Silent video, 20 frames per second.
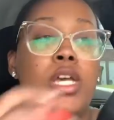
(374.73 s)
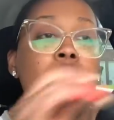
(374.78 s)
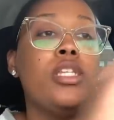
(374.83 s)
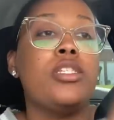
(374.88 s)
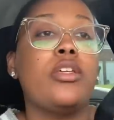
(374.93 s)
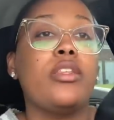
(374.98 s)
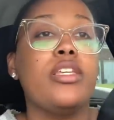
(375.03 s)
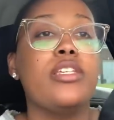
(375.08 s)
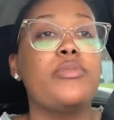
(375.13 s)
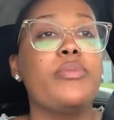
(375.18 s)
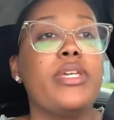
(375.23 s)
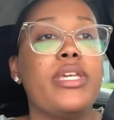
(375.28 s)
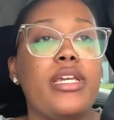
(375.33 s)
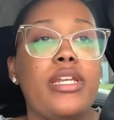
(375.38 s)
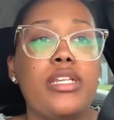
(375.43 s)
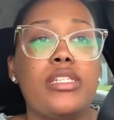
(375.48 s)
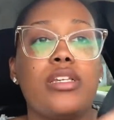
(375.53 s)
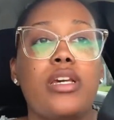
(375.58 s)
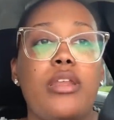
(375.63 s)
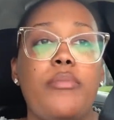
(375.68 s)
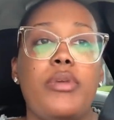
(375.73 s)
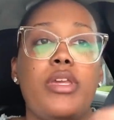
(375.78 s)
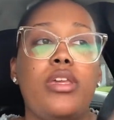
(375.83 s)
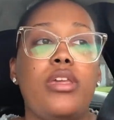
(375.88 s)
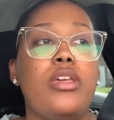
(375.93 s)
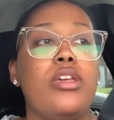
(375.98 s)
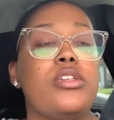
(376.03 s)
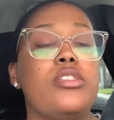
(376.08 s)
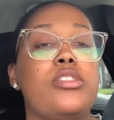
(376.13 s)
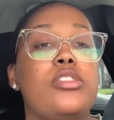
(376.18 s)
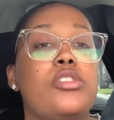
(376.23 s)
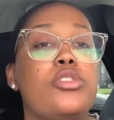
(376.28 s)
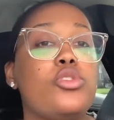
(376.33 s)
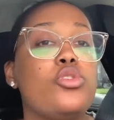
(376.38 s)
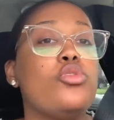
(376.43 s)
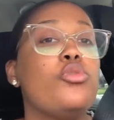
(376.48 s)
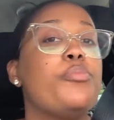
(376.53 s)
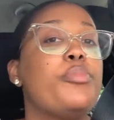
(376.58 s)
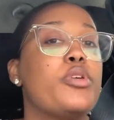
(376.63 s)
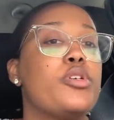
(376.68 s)
So this weekend is going to be
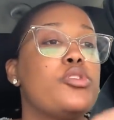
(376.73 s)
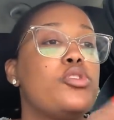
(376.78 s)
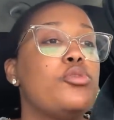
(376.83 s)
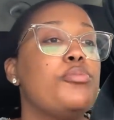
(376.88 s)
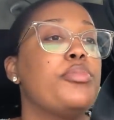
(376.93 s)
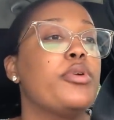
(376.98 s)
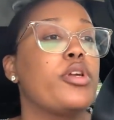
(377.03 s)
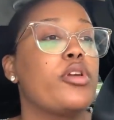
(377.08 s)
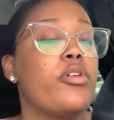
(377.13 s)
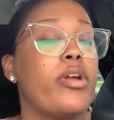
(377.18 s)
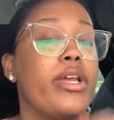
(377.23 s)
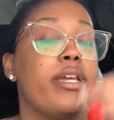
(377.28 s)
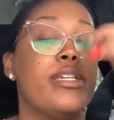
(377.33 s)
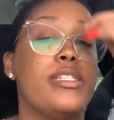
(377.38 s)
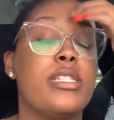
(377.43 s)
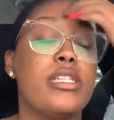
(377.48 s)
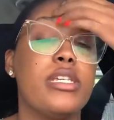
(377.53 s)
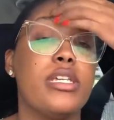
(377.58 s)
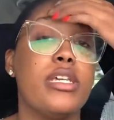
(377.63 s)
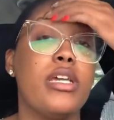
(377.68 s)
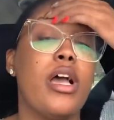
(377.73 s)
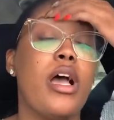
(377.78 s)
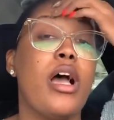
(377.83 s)
super, super crazy.